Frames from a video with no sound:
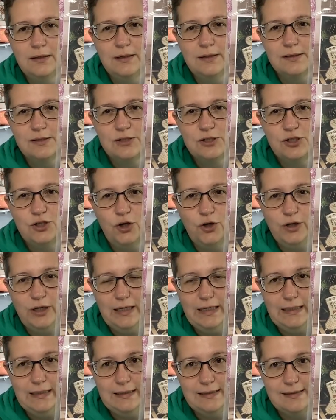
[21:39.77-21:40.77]

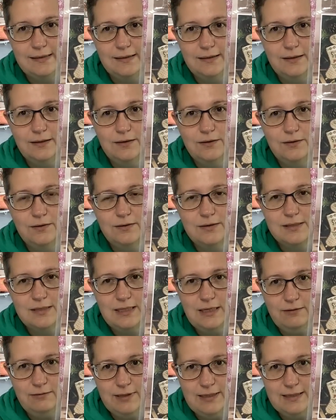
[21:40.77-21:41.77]
Stockings
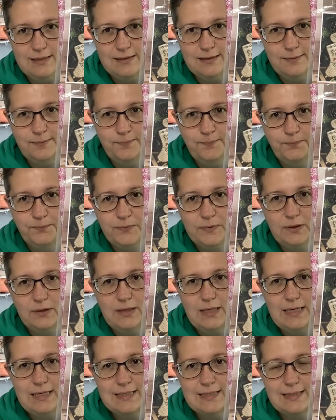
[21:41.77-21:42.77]
series.
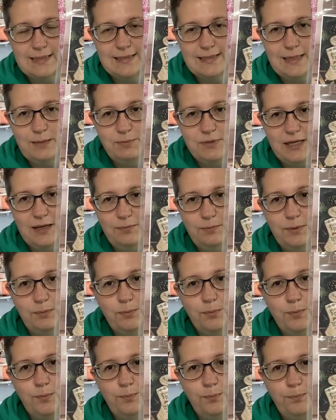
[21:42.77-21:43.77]
These seem to have
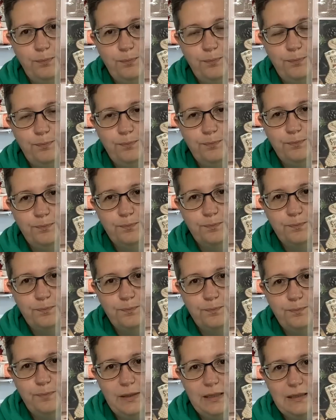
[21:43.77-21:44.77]

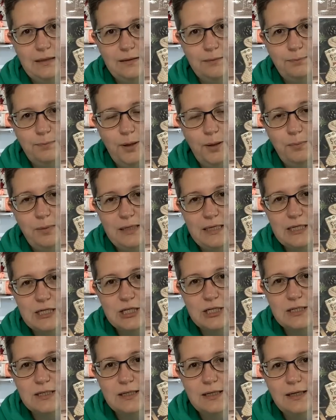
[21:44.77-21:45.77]
been
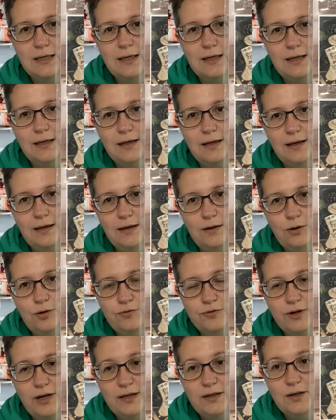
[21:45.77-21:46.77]
published
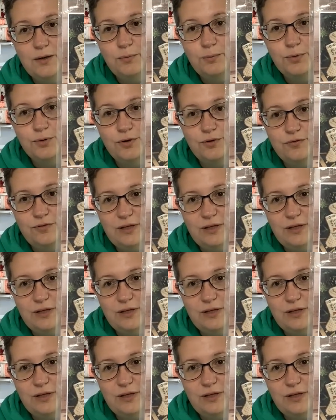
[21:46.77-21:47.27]
over a number of